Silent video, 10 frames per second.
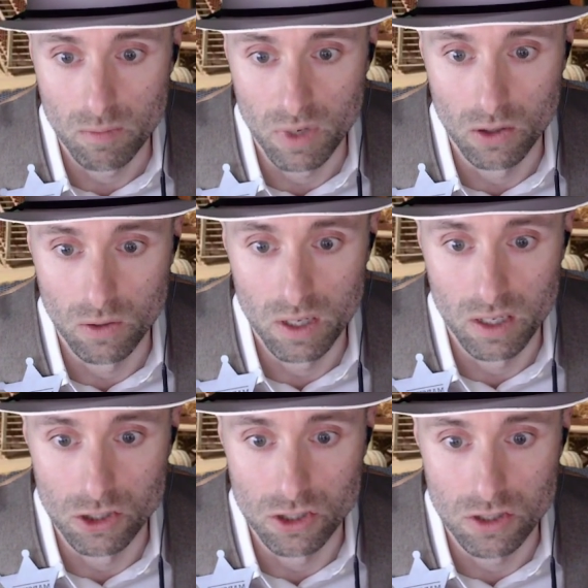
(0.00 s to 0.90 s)
I'll go ahead
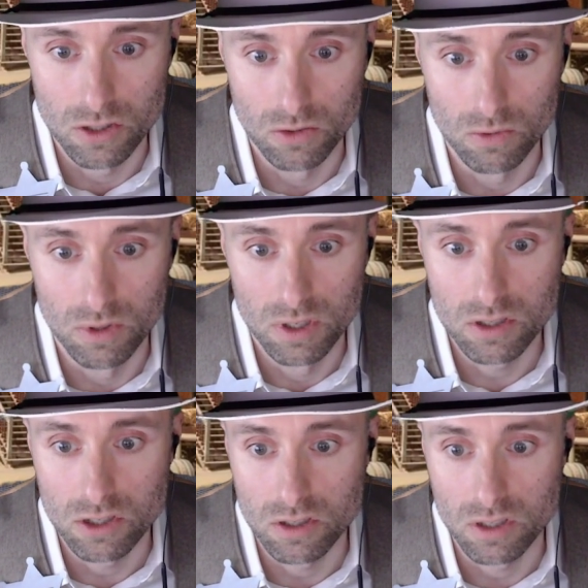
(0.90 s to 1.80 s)
and just do
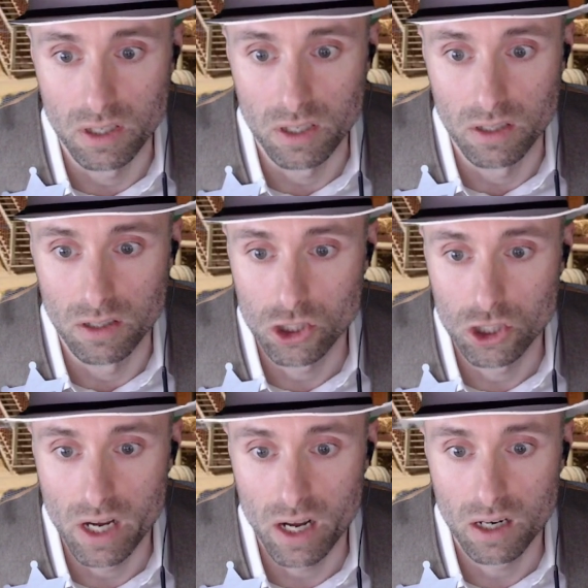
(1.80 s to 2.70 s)
this just to get a
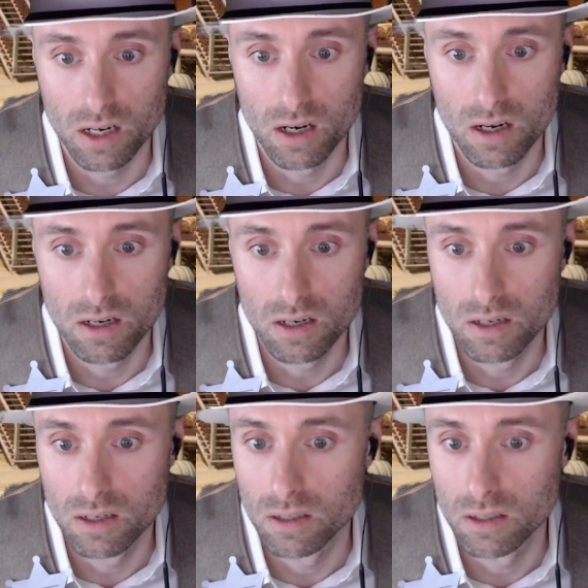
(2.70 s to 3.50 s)
check card.